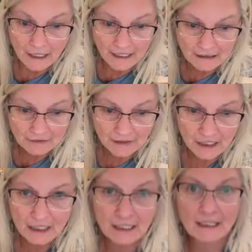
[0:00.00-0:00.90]
Hey,
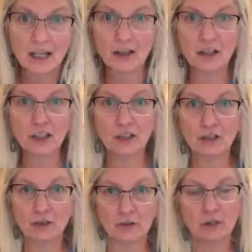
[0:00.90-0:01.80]
Levon, how are
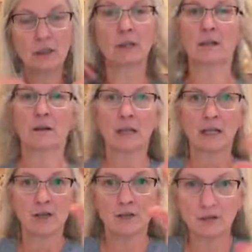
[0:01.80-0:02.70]
you?
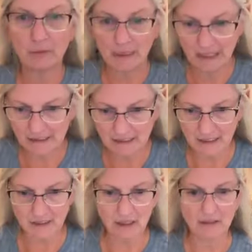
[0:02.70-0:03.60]
Sorry, my head's
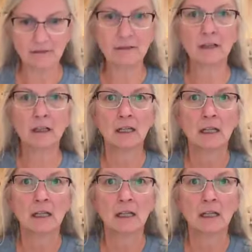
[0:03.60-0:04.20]
cut off.